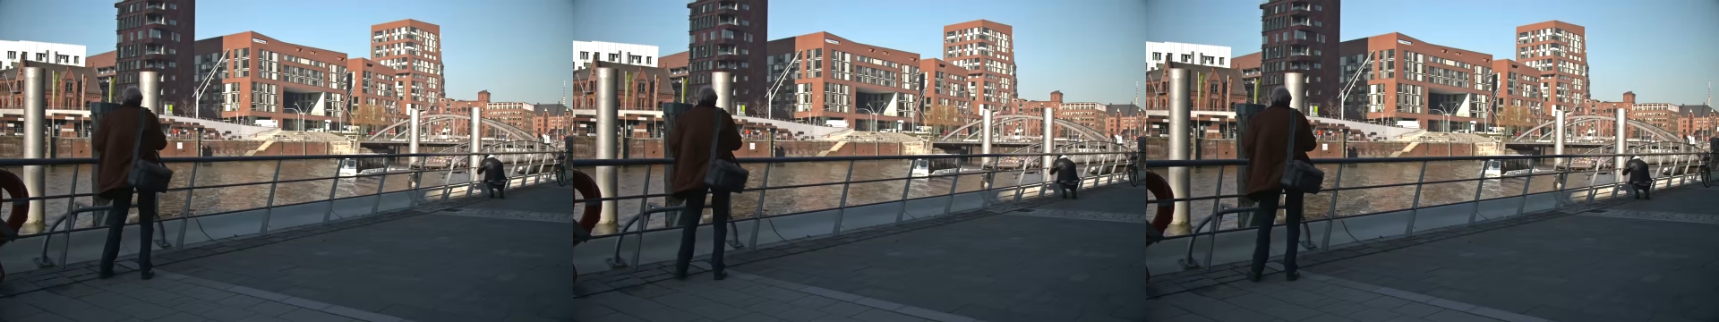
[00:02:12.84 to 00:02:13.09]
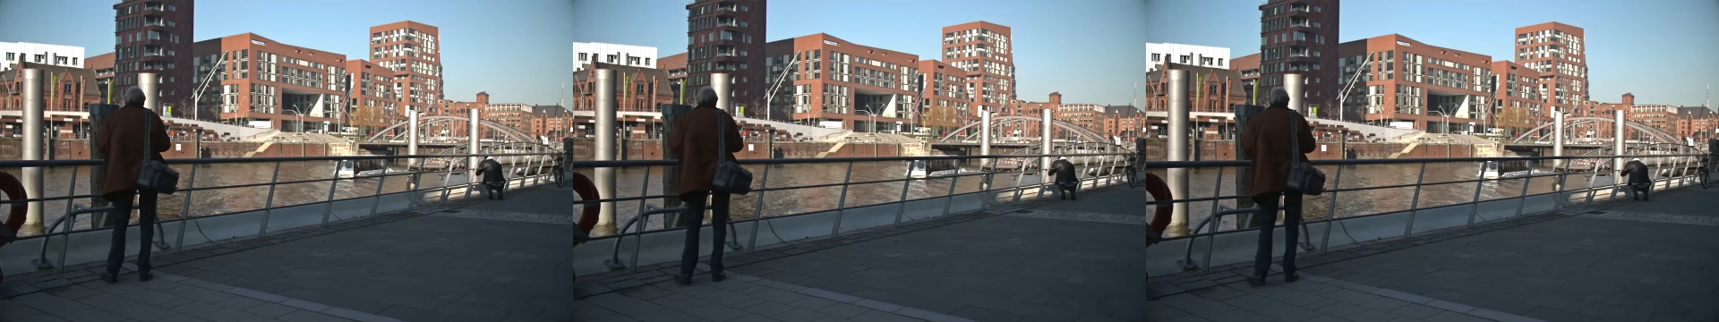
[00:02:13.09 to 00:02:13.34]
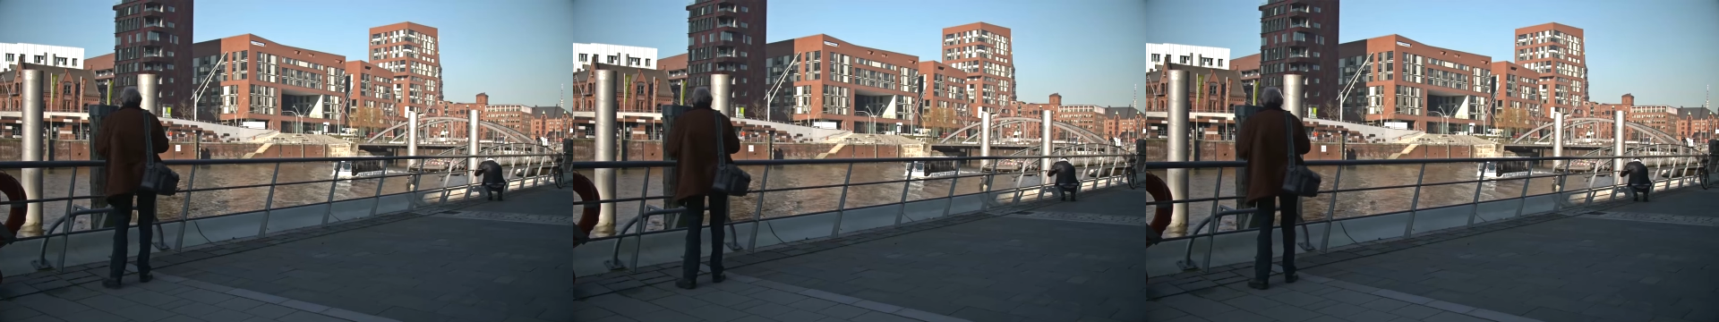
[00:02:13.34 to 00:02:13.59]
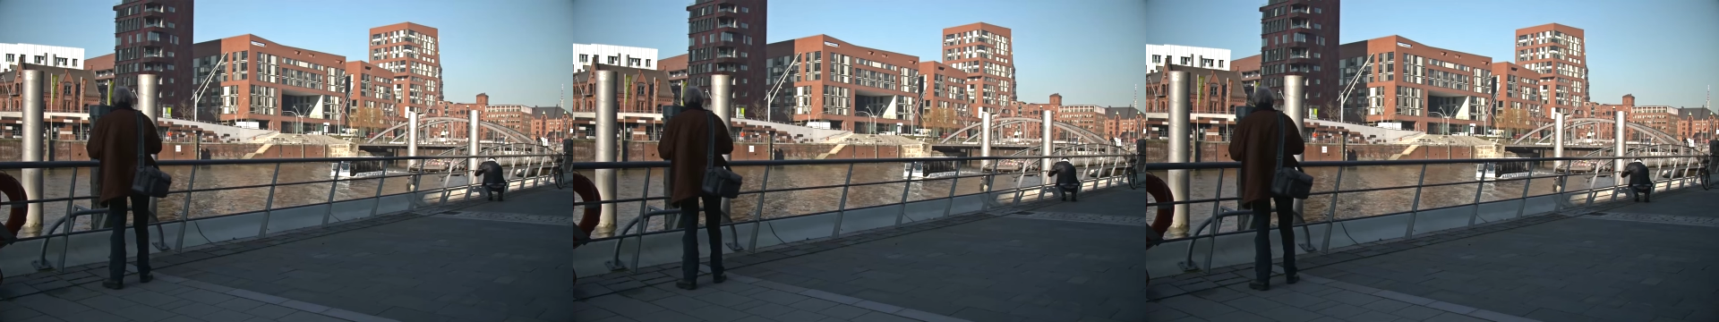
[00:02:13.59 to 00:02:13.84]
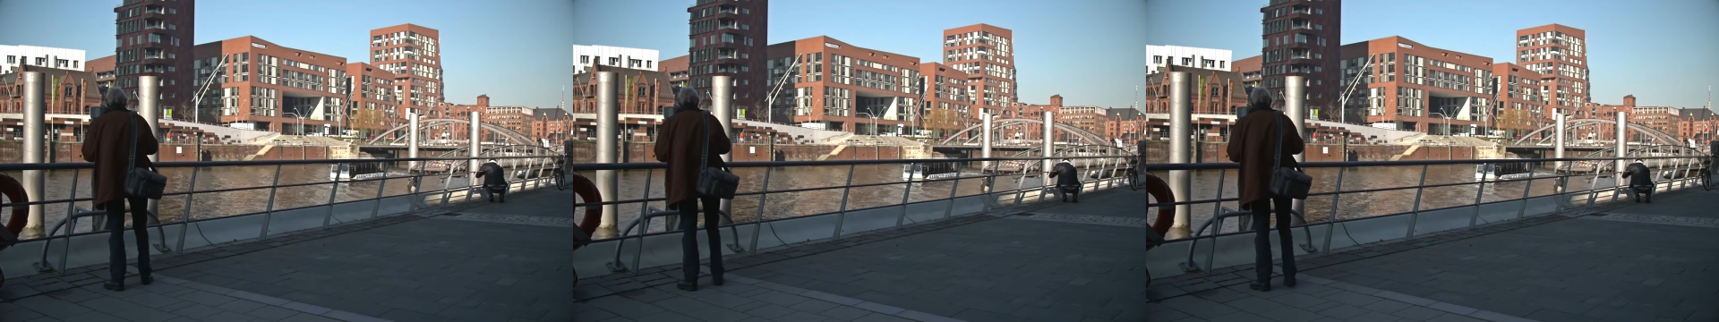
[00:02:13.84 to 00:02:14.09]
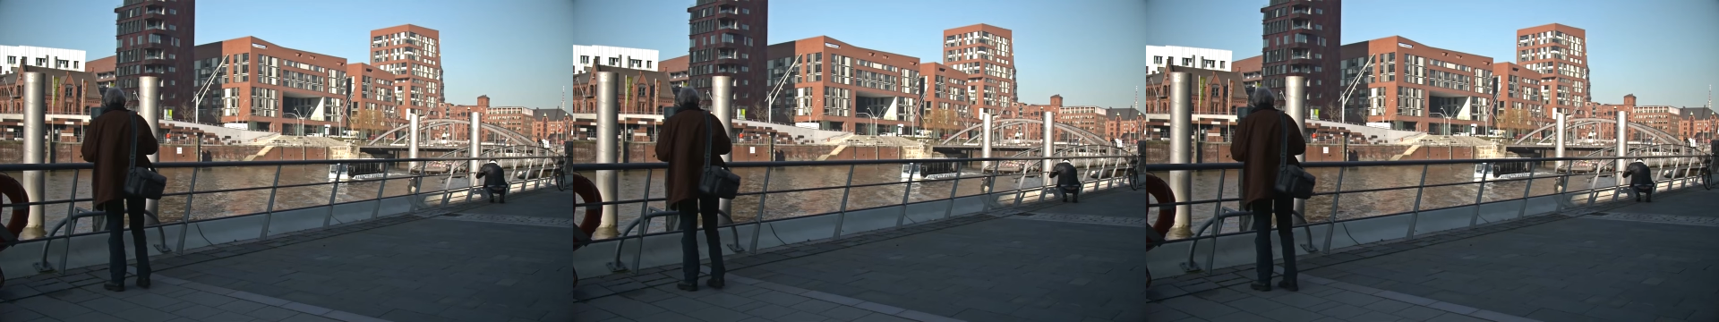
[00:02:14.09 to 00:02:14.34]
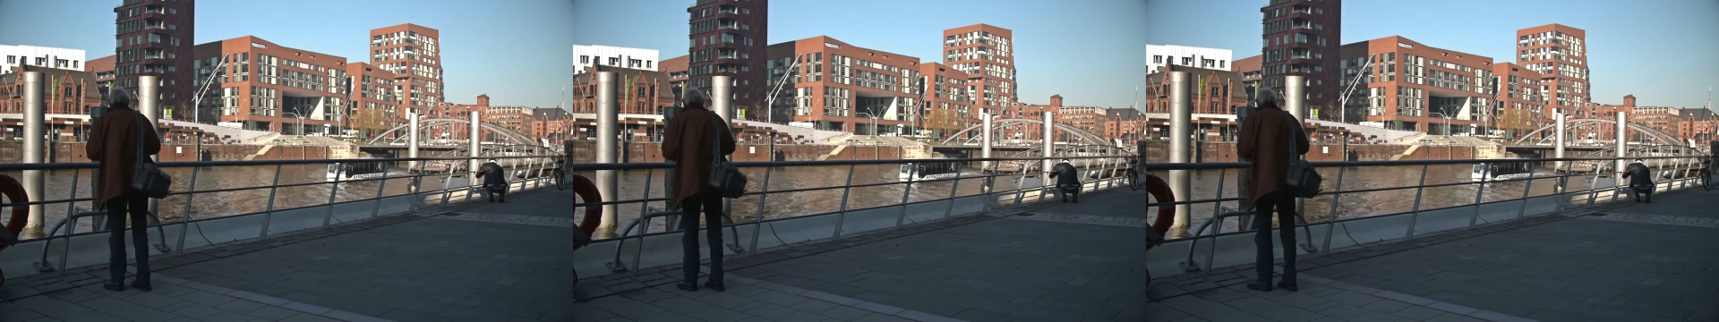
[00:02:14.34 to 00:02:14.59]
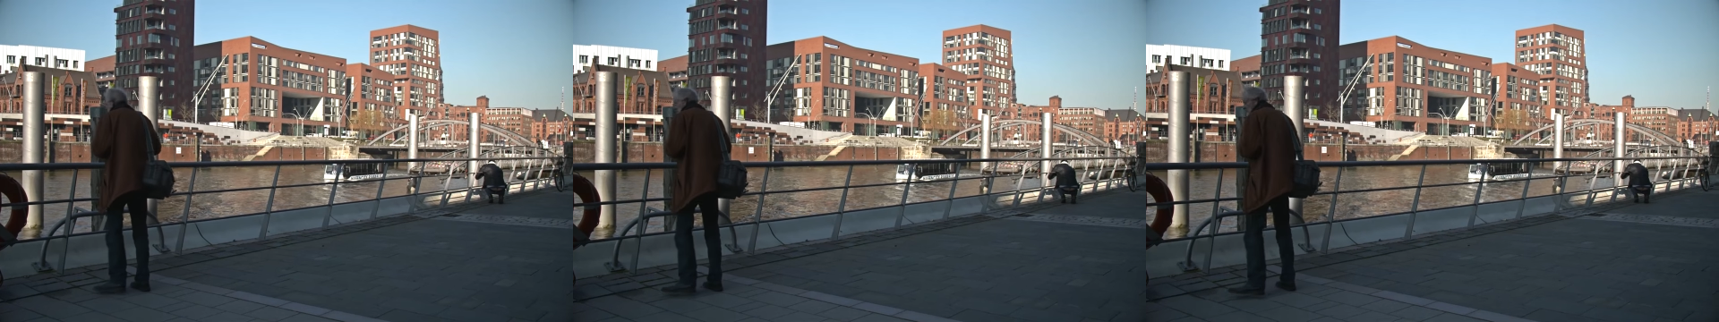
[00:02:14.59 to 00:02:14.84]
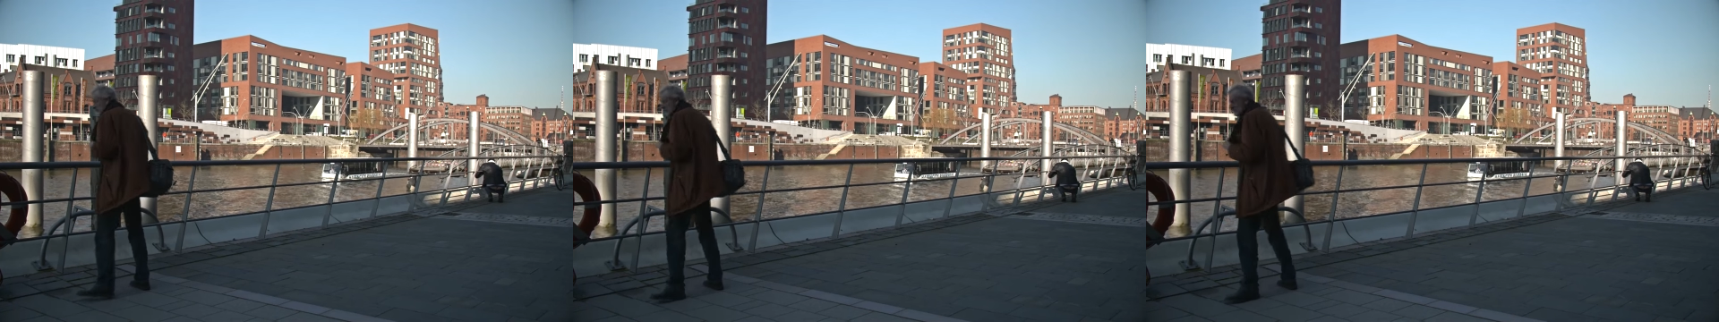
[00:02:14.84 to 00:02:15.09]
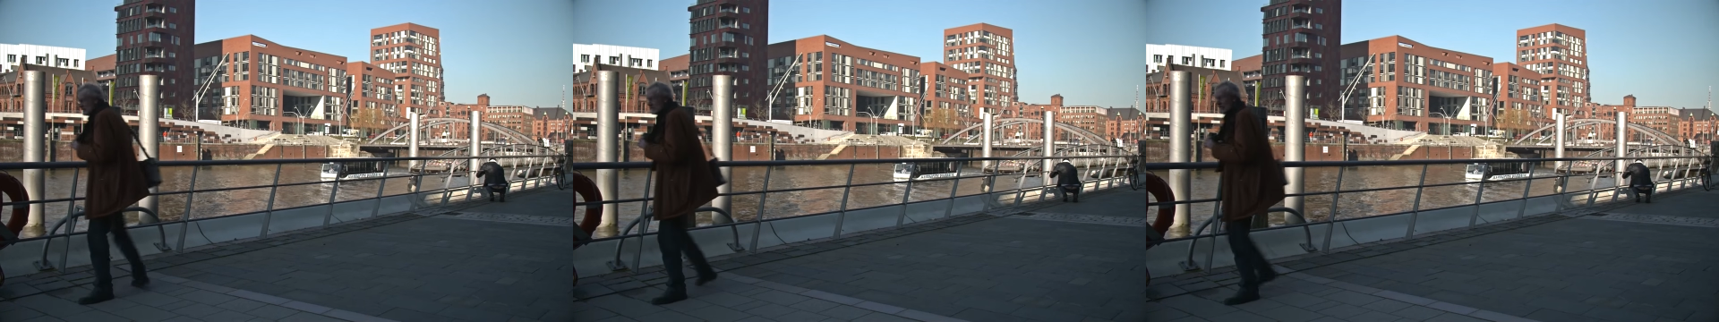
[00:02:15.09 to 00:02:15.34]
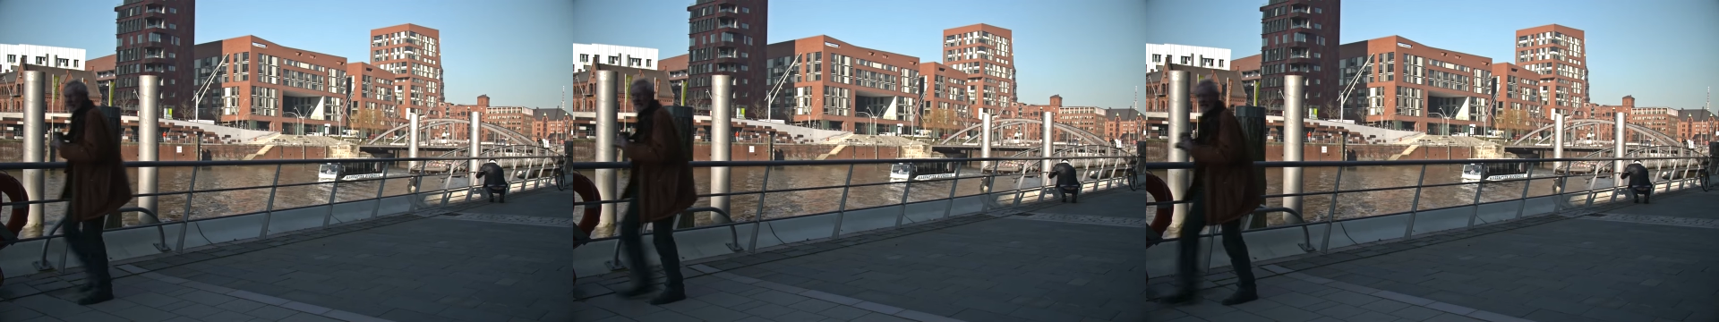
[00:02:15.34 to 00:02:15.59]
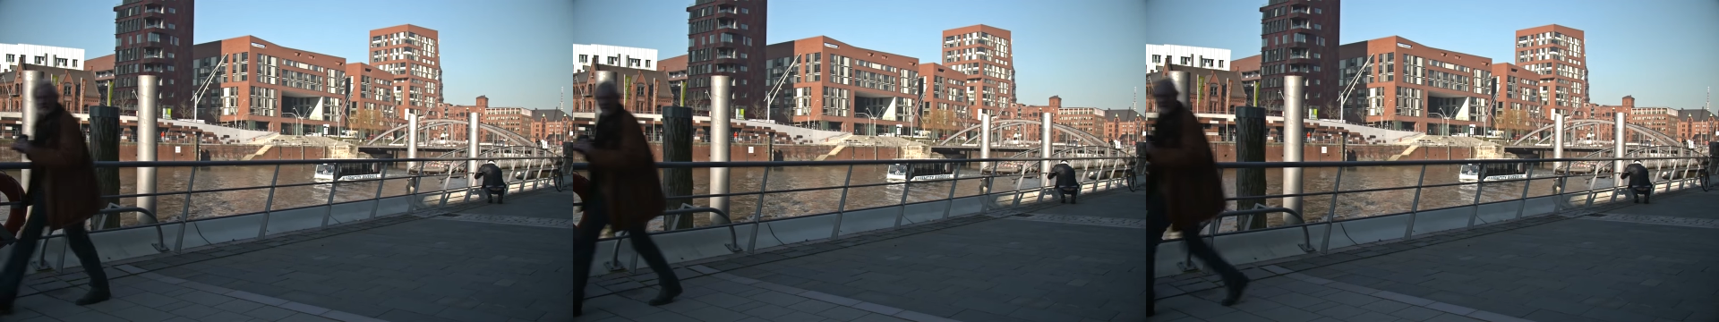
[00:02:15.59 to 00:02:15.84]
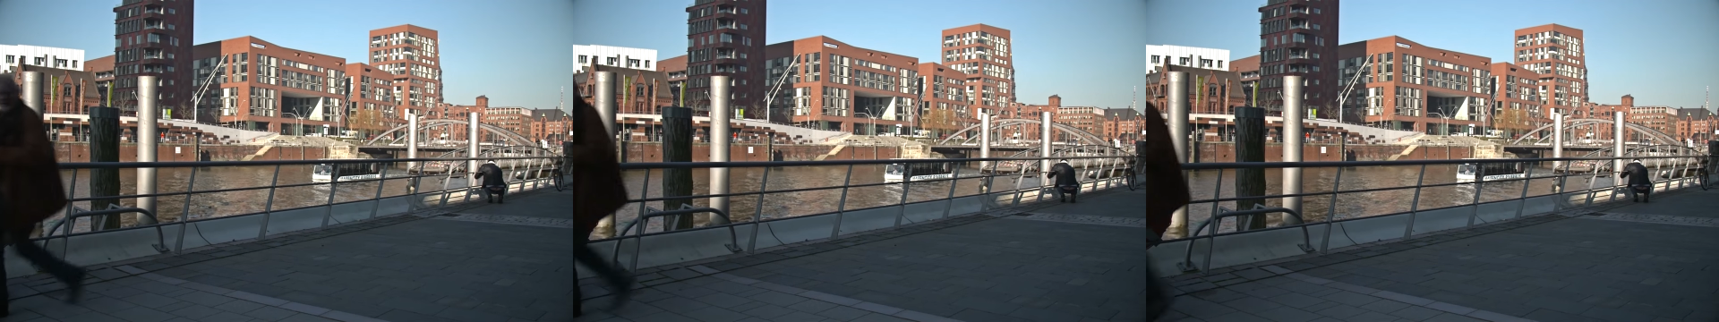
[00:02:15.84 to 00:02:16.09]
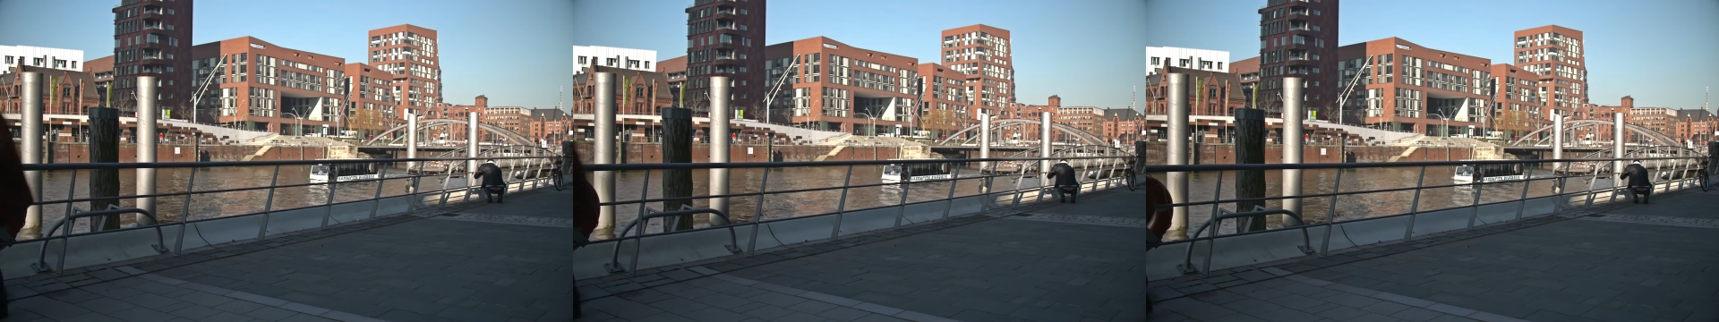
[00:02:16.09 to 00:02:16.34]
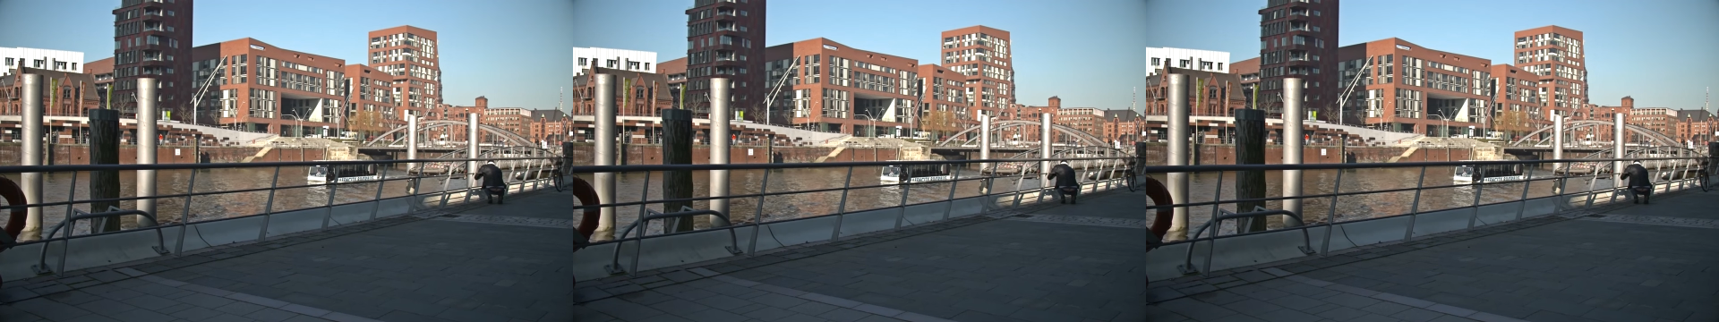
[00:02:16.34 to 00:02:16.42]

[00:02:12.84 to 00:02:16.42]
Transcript: (no speaker visible)